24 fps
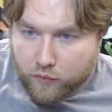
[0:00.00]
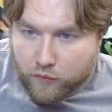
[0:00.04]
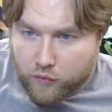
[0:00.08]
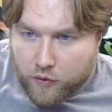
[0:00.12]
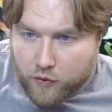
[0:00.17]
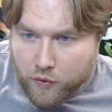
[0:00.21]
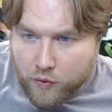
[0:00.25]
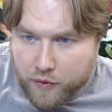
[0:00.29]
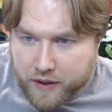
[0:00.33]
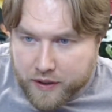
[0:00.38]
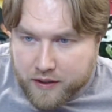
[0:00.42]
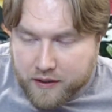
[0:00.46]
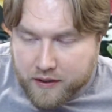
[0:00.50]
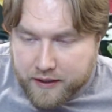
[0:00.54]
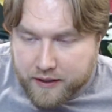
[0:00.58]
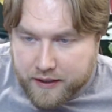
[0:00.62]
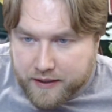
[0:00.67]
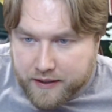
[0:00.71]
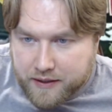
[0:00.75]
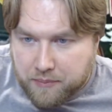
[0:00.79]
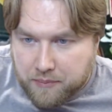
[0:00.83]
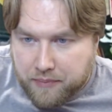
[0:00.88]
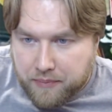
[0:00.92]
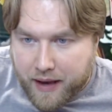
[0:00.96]
we're
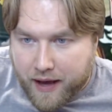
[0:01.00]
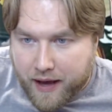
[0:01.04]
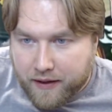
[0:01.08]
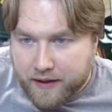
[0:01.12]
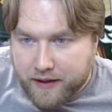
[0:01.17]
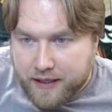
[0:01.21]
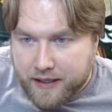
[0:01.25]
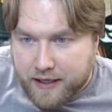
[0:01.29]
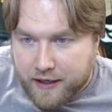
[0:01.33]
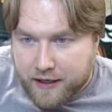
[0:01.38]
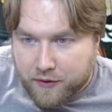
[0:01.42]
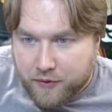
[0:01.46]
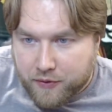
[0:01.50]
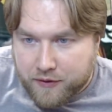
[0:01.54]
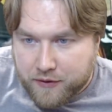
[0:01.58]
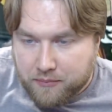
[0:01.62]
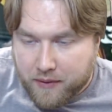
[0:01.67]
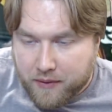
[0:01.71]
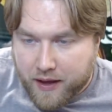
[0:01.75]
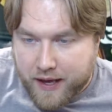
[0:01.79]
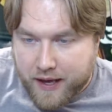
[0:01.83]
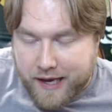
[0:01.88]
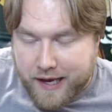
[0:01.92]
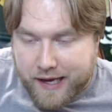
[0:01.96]
clearing the palate here with
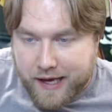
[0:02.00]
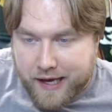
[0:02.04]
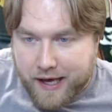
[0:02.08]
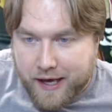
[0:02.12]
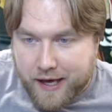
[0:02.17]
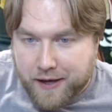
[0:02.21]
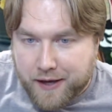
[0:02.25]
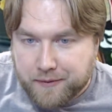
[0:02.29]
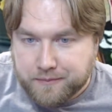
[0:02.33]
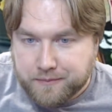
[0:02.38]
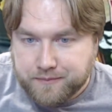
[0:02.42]
my